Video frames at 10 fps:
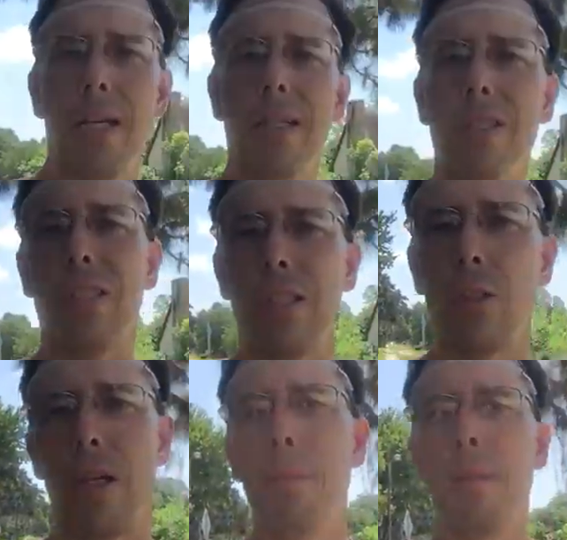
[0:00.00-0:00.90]
right here is just a
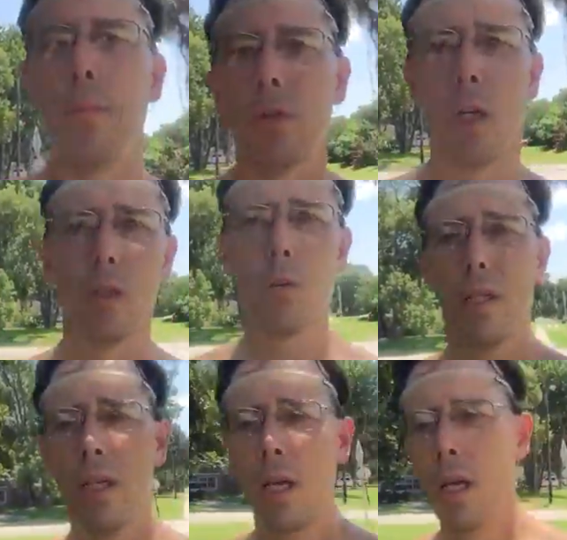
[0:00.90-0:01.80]
straight minimum charge
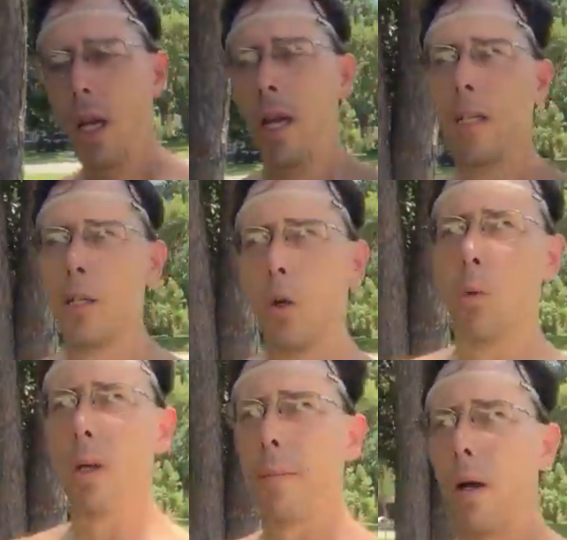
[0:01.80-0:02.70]
only and no
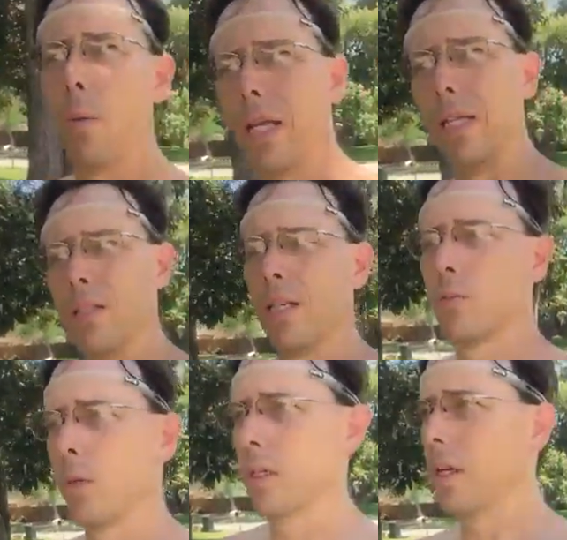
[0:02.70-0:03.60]
worry about weight, so
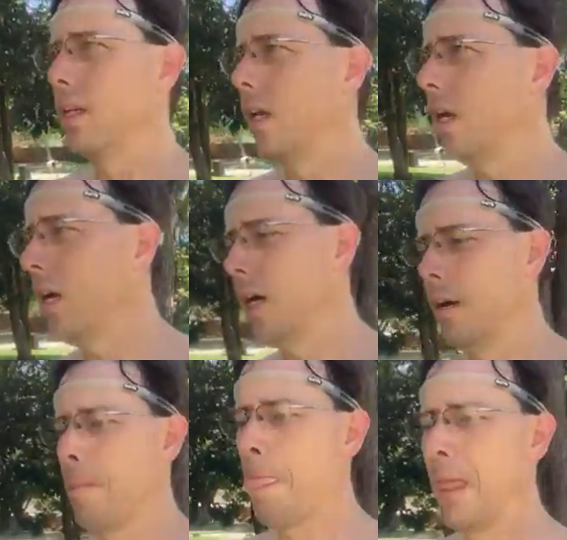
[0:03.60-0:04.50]
that's really good.
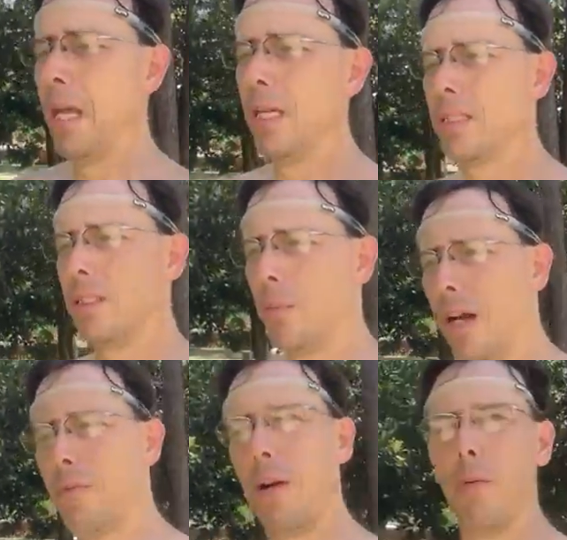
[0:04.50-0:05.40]

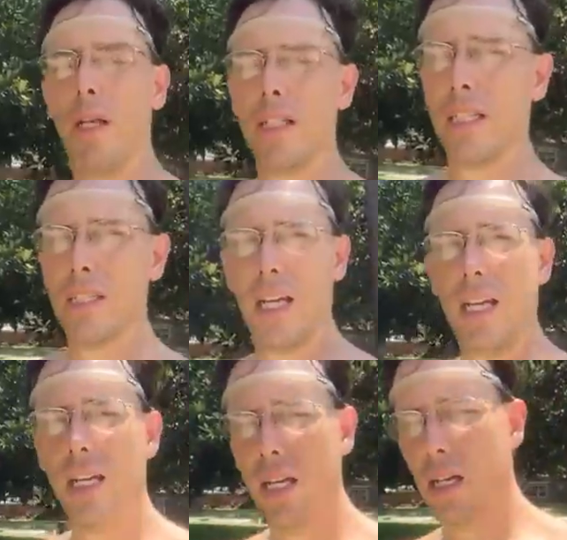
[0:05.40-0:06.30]
Went out for my run
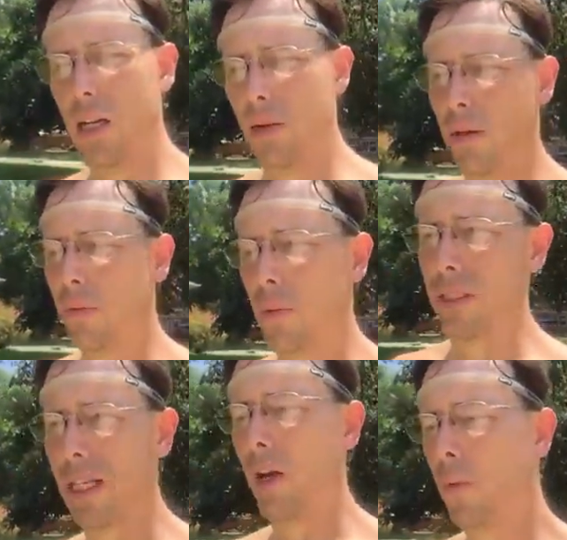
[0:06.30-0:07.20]
yesterday,
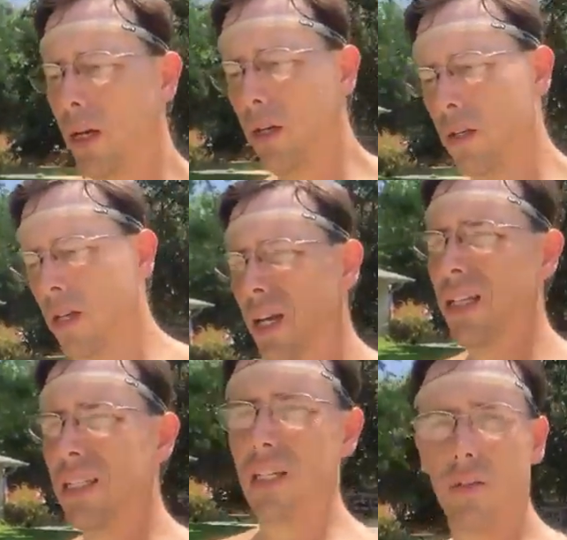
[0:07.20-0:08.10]
worked out well,
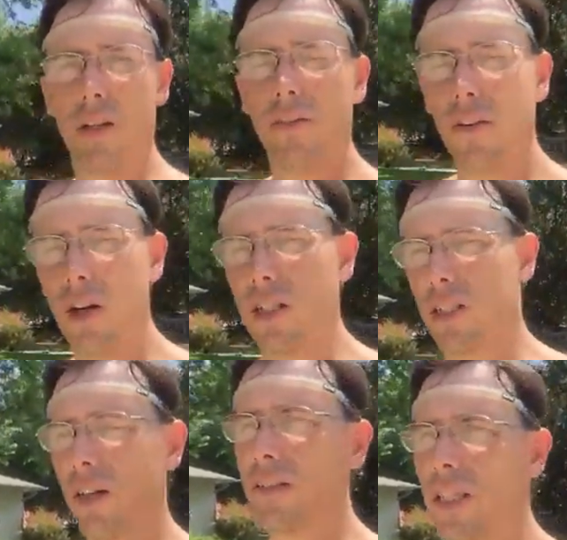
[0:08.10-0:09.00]
didn't go very far,
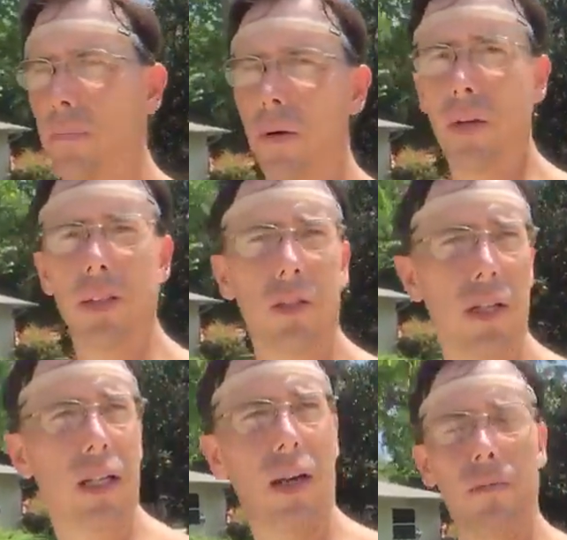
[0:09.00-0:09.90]
just enough to keep my run
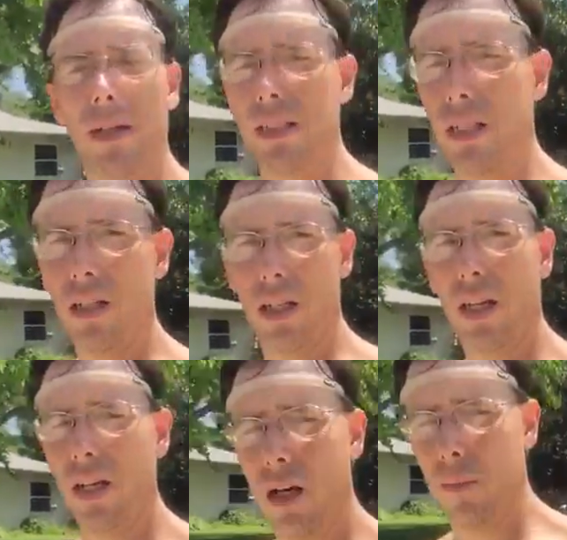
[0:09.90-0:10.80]
streak alive basically.
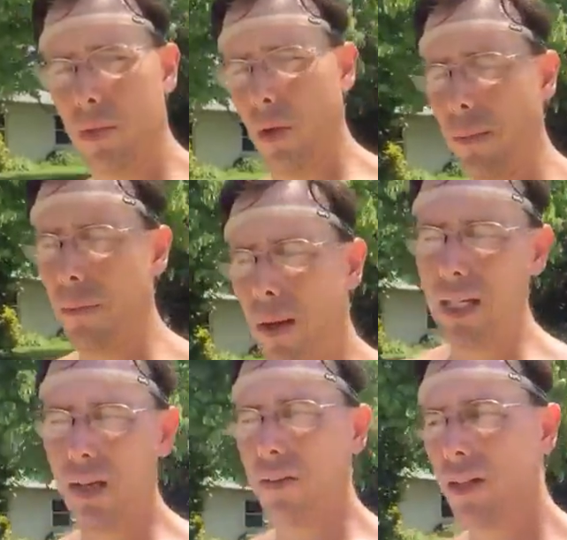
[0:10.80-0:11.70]
Been riding my
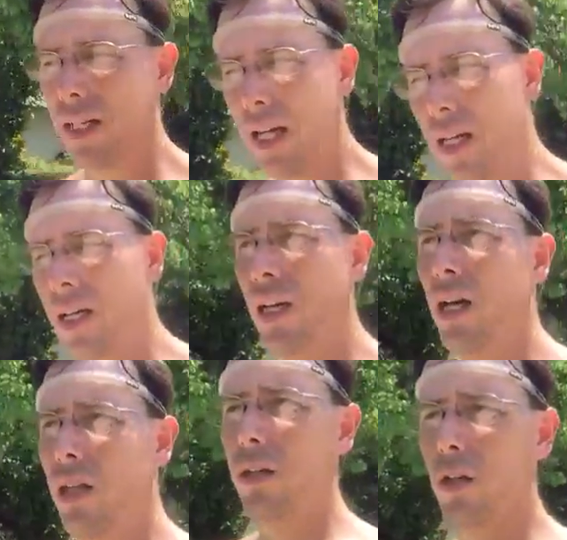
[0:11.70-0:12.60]
bike every other day,
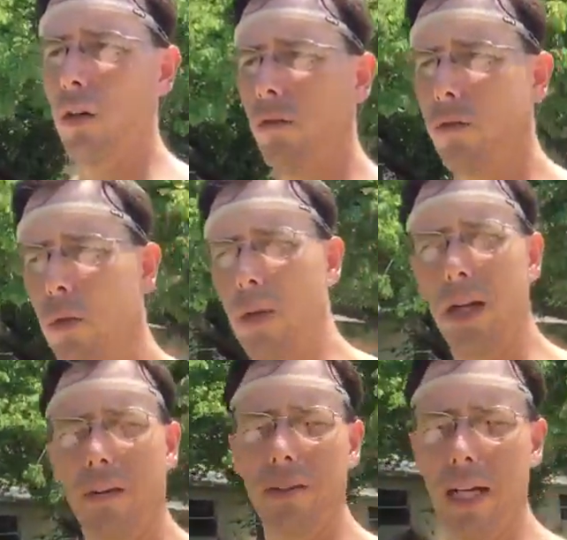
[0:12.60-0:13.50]
then going for a
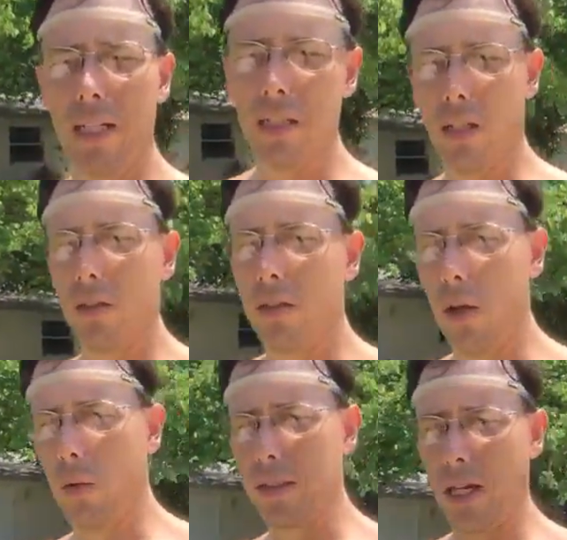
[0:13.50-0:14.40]
run every day still, so
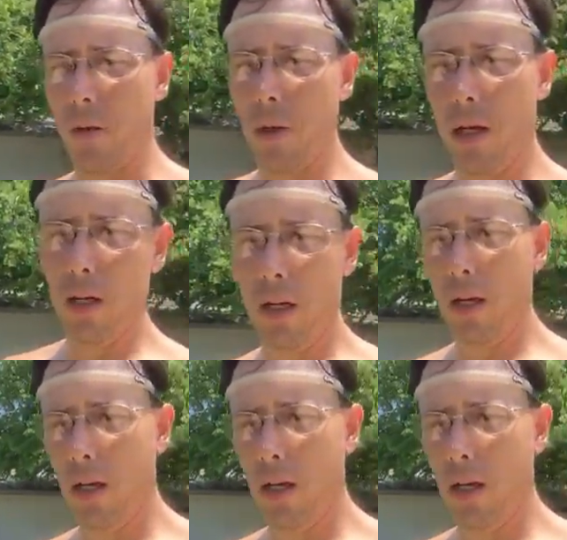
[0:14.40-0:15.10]
that worked out well.